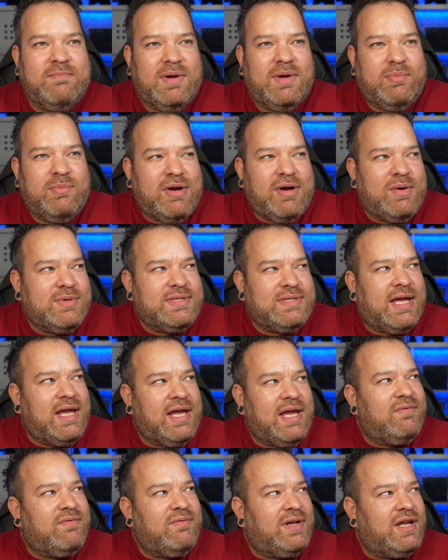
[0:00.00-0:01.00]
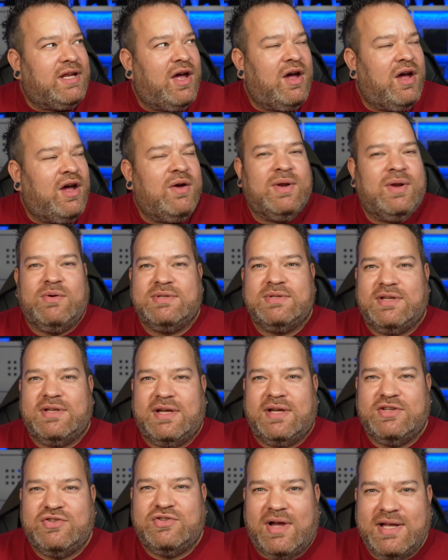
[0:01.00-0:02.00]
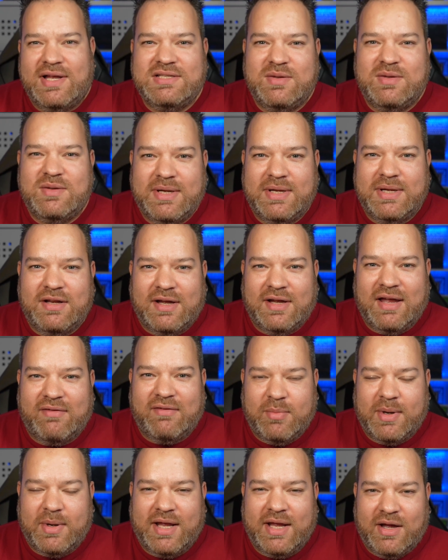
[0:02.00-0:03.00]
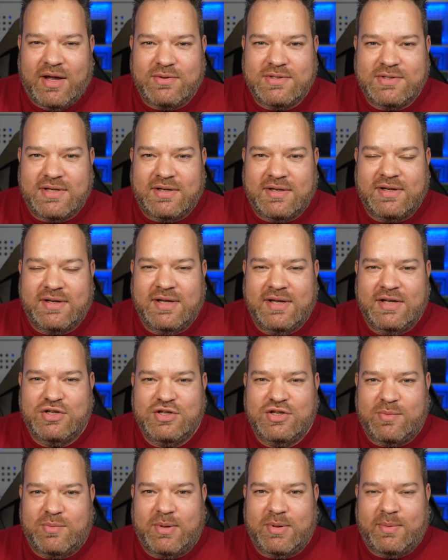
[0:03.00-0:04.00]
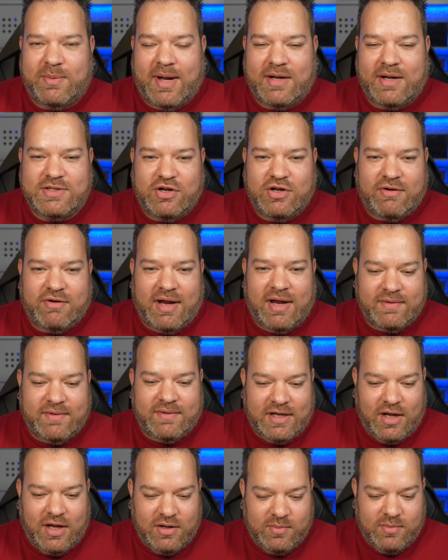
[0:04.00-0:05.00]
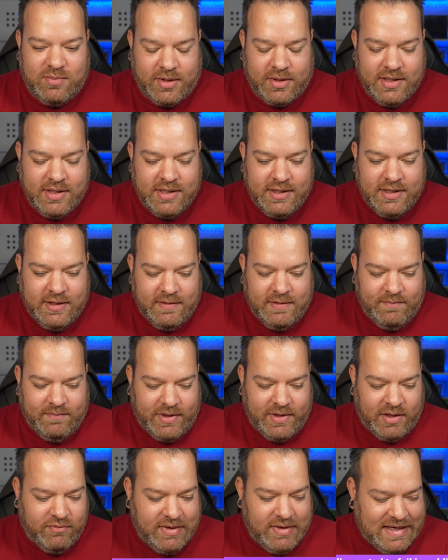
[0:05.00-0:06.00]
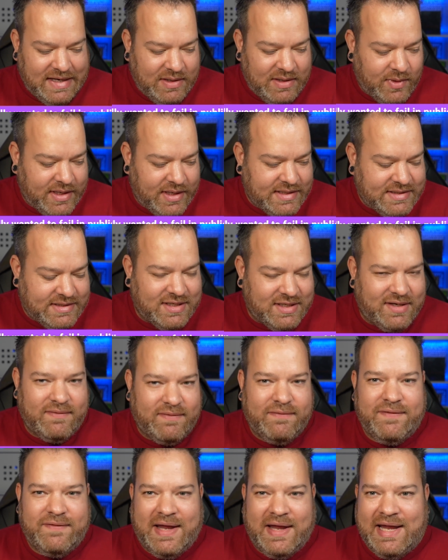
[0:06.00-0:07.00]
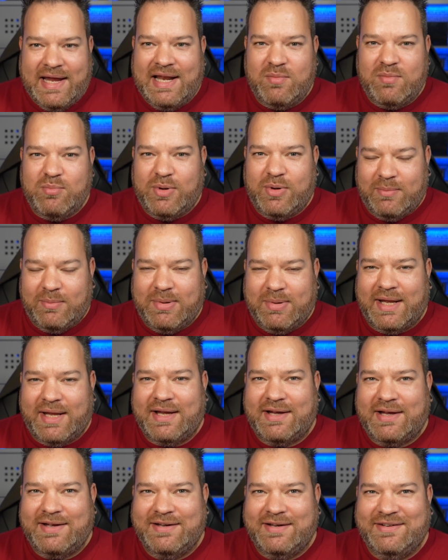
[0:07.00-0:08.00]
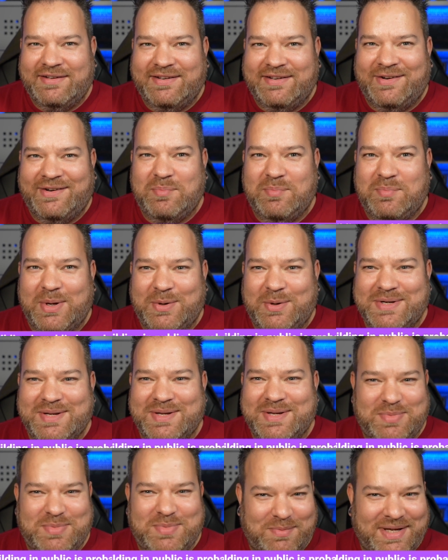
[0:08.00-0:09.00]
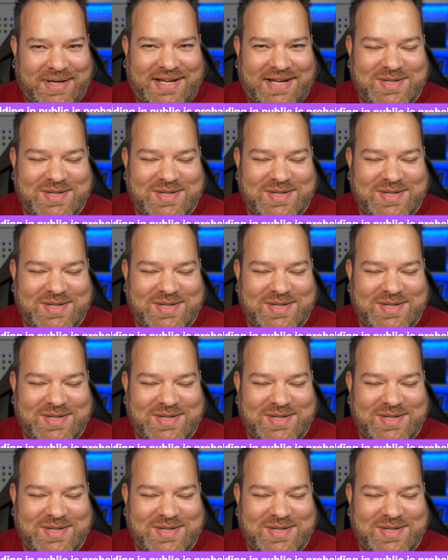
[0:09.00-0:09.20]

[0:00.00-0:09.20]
brand was king of video, and I was like trying to be like everybody else and show people how to create video. But I really wanted to fail in public, or build in public is